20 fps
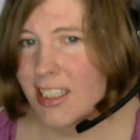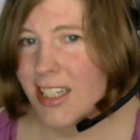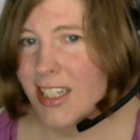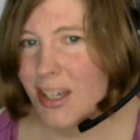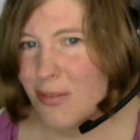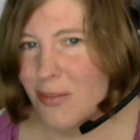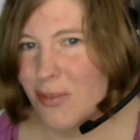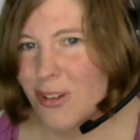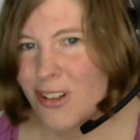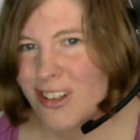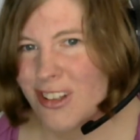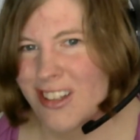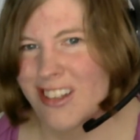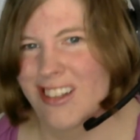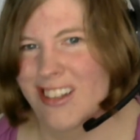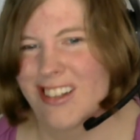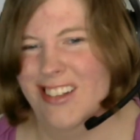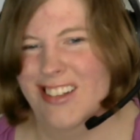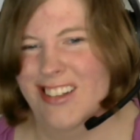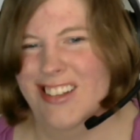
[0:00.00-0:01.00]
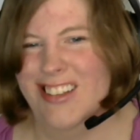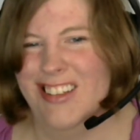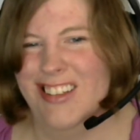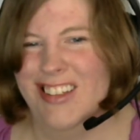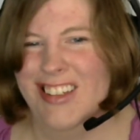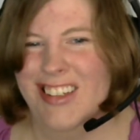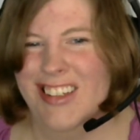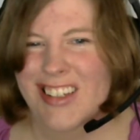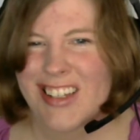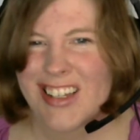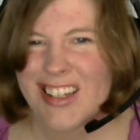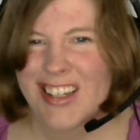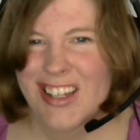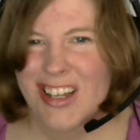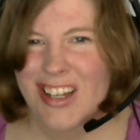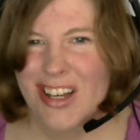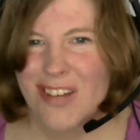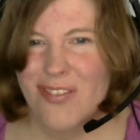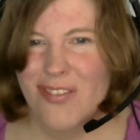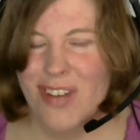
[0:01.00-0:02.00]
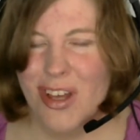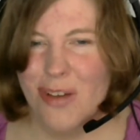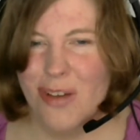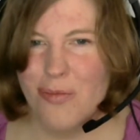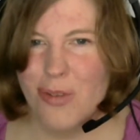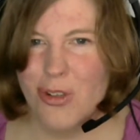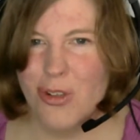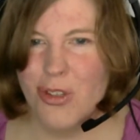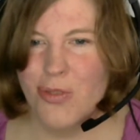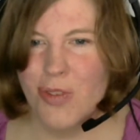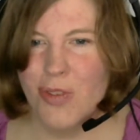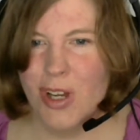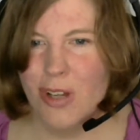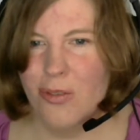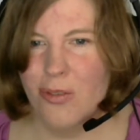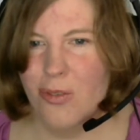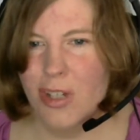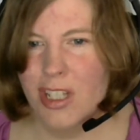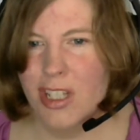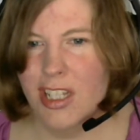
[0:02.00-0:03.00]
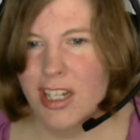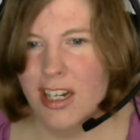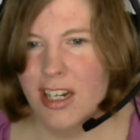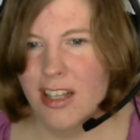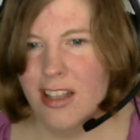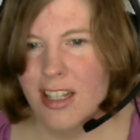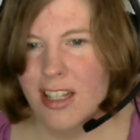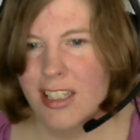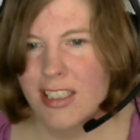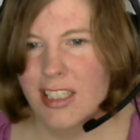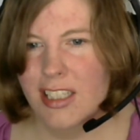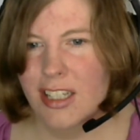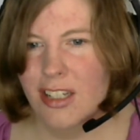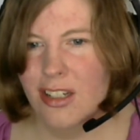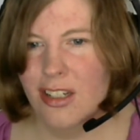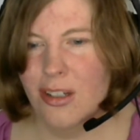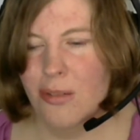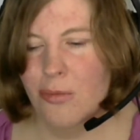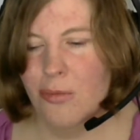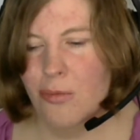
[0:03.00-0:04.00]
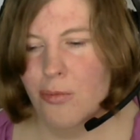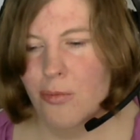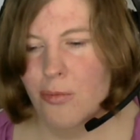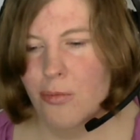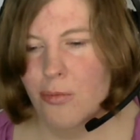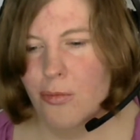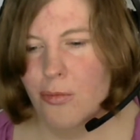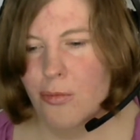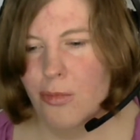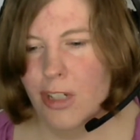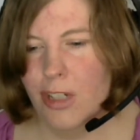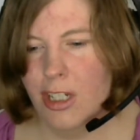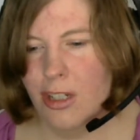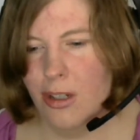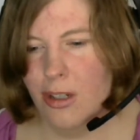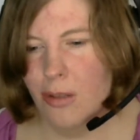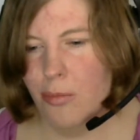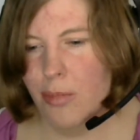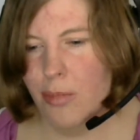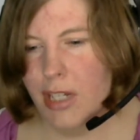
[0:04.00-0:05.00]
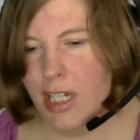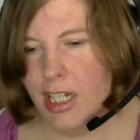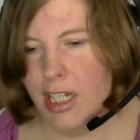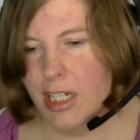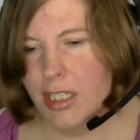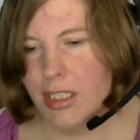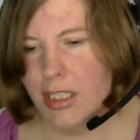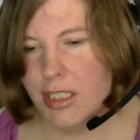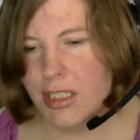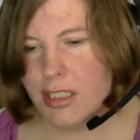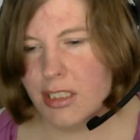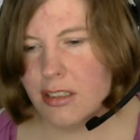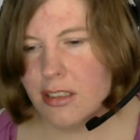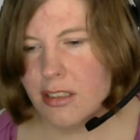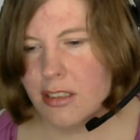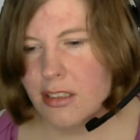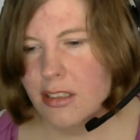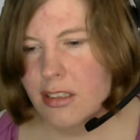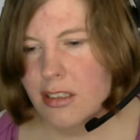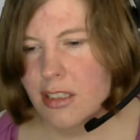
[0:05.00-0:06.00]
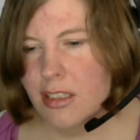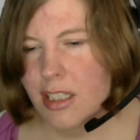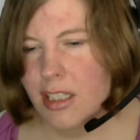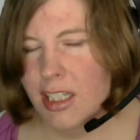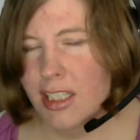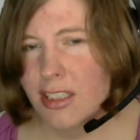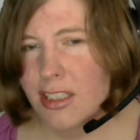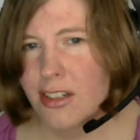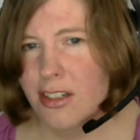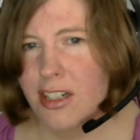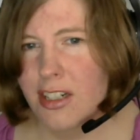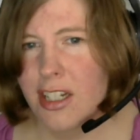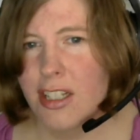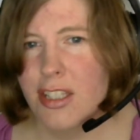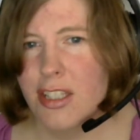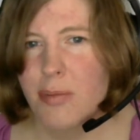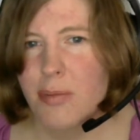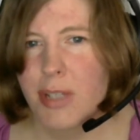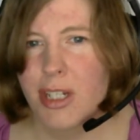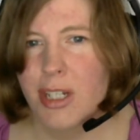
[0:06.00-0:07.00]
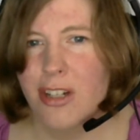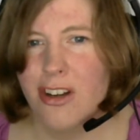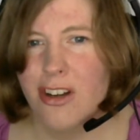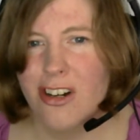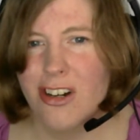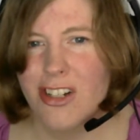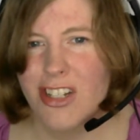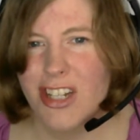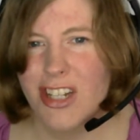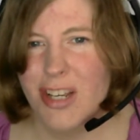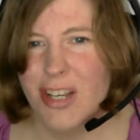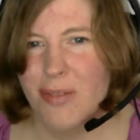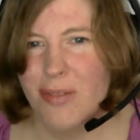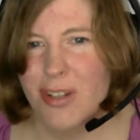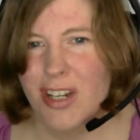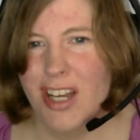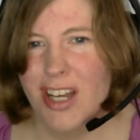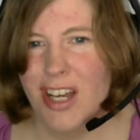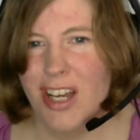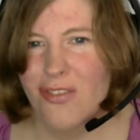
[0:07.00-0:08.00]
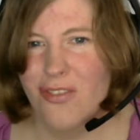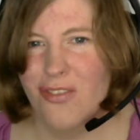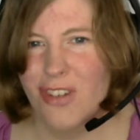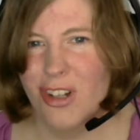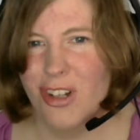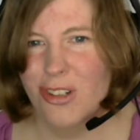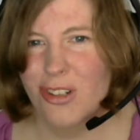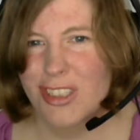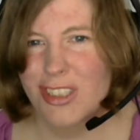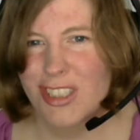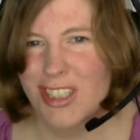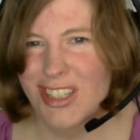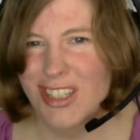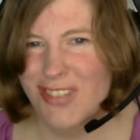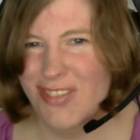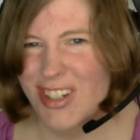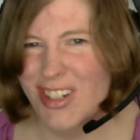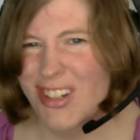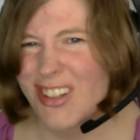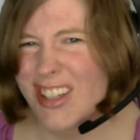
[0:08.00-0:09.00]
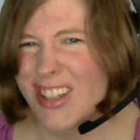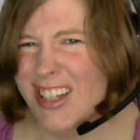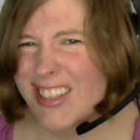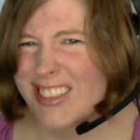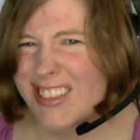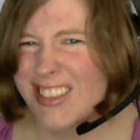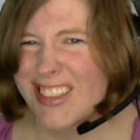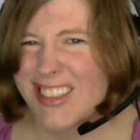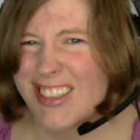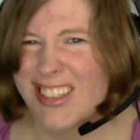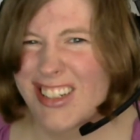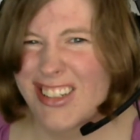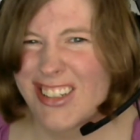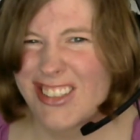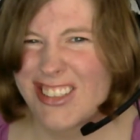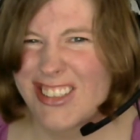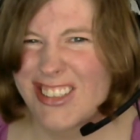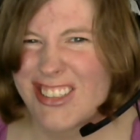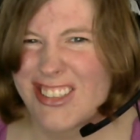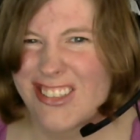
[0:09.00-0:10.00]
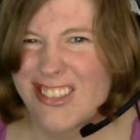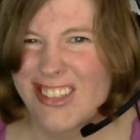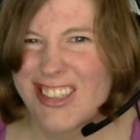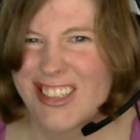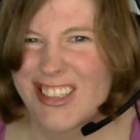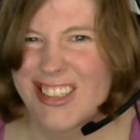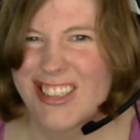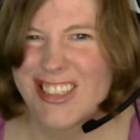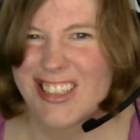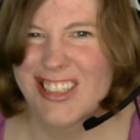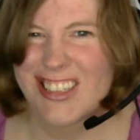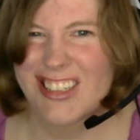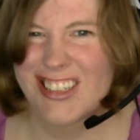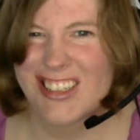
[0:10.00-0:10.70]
table. I almost found one that I liked at Goodwill, but it turned out to be a card table and it had belts in the middle, and that's a little strange.